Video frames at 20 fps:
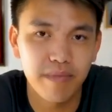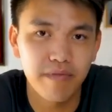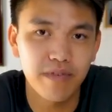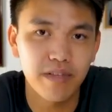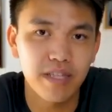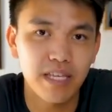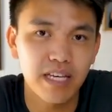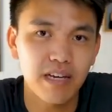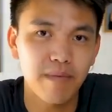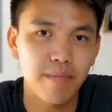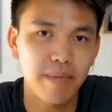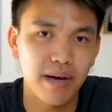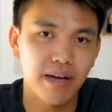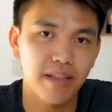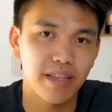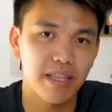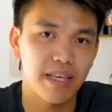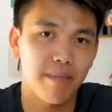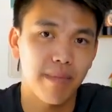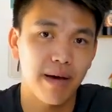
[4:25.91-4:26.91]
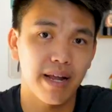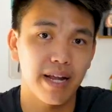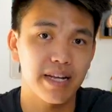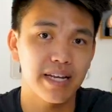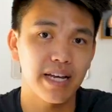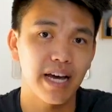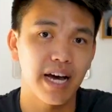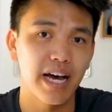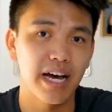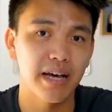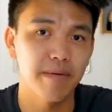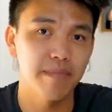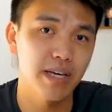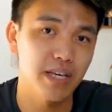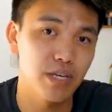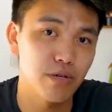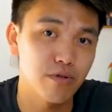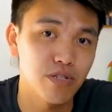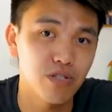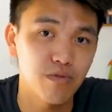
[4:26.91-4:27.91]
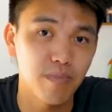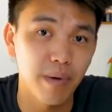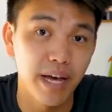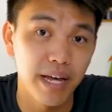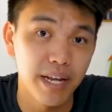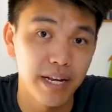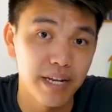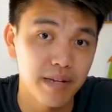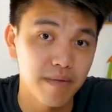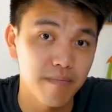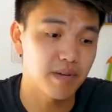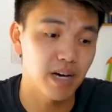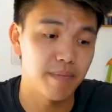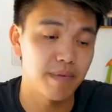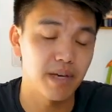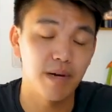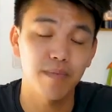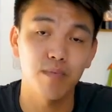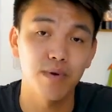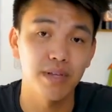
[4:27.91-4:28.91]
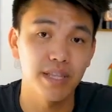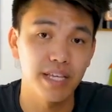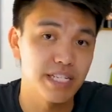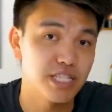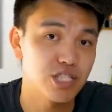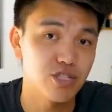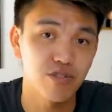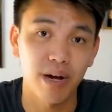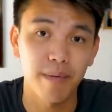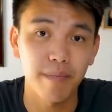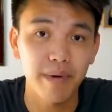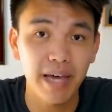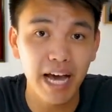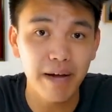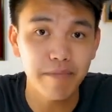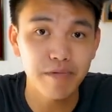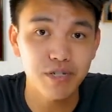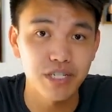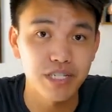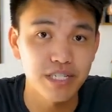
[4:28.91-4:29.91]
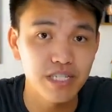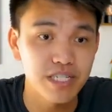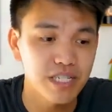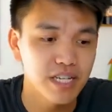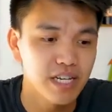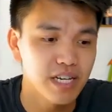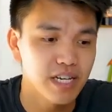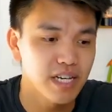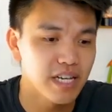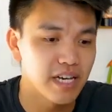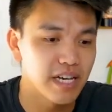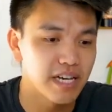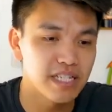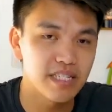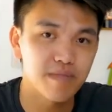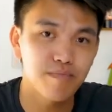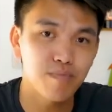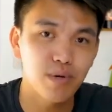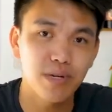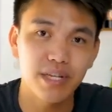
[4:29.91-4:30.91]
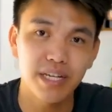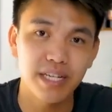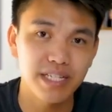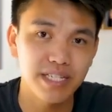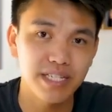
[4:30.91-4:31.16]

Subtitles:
If you think about the amount of time that you spend coming up with Instagram captions, it's pretty